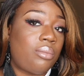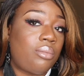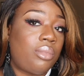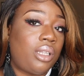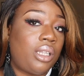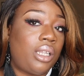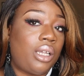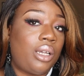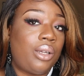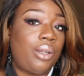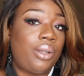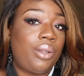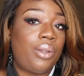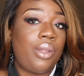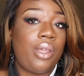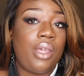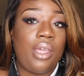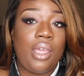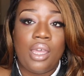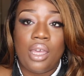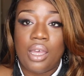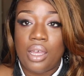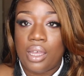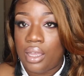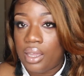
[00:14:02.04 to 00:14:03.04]
below.
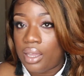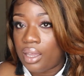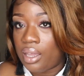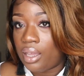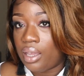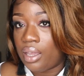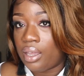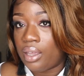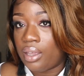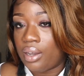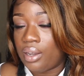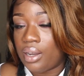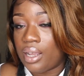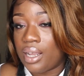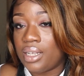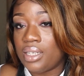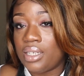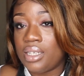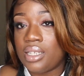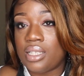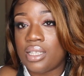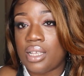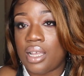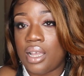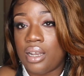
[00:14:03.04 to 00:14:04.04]
And I
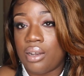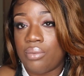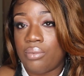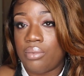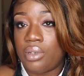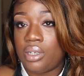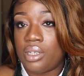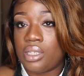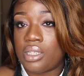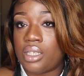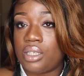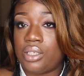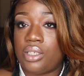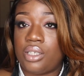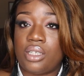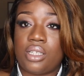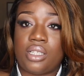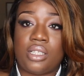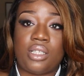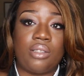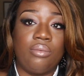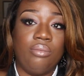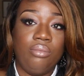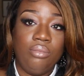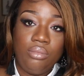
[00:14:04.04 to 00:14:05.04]
just kind of wanted to
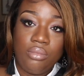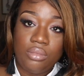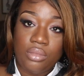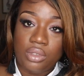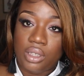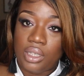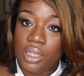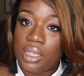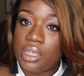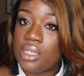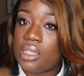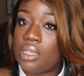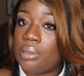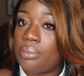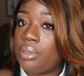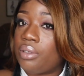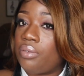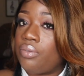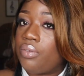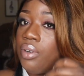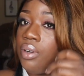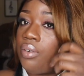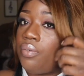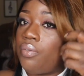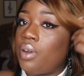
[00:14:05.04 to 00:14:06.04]
just get something
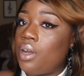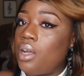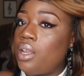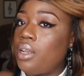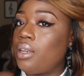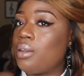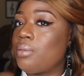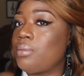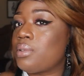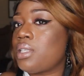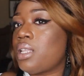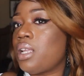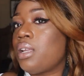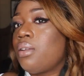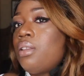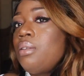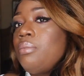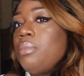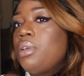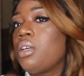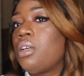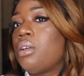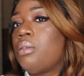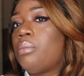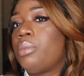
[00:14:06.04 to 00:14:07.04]
for the fall, and I was like, let
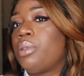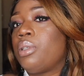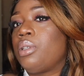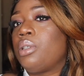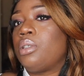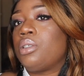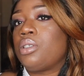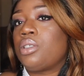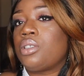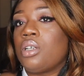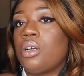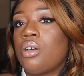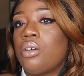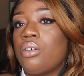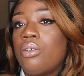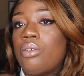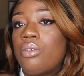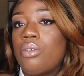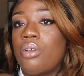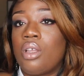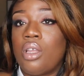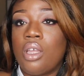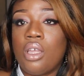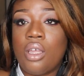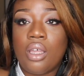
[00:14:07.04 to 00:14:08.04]
me come in and
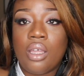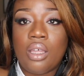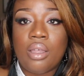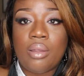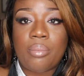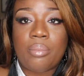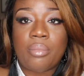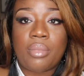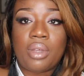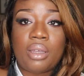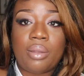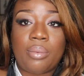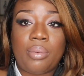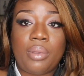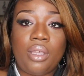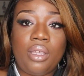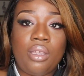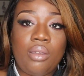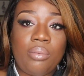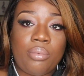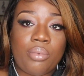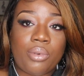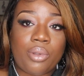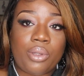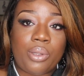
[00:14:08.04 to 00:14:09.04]
show my
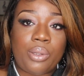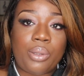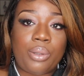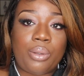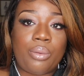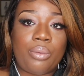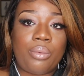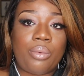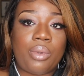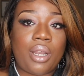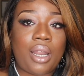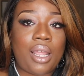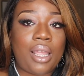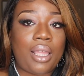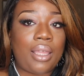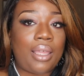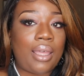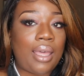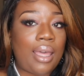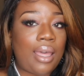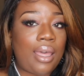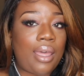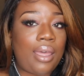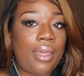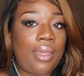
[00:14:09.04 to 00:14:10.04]
people what I
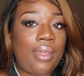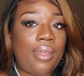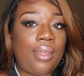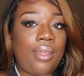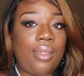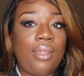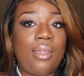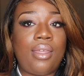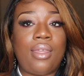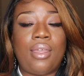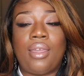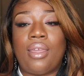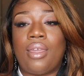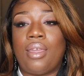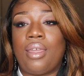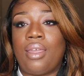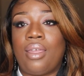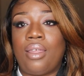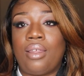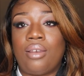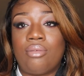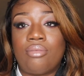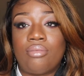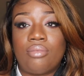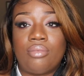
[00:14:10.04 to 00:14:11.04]
got.
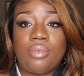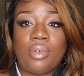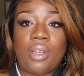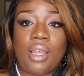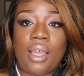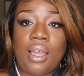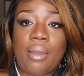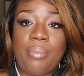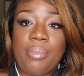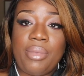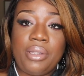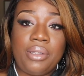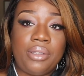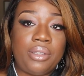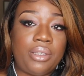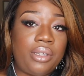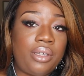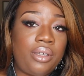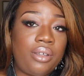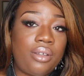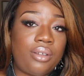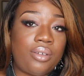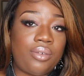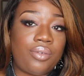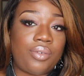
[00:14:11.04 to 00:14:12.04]
And I'm in
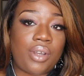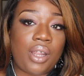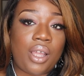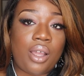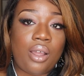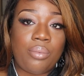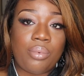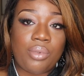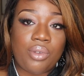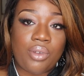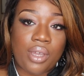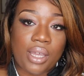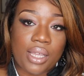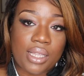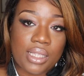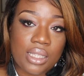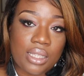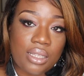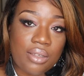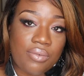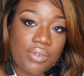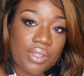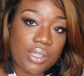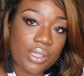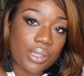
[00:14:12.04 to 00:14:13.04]
love, and I hope you guys
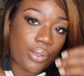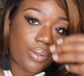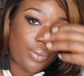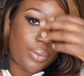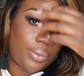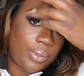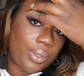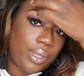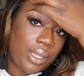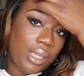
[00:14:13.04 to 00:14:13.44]
love it too.